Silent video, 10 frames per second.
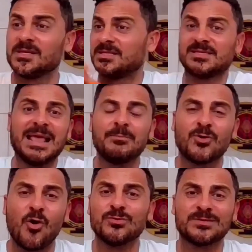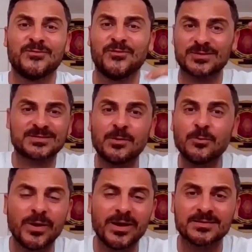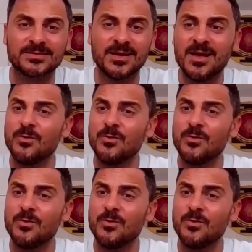The same goes for some wins.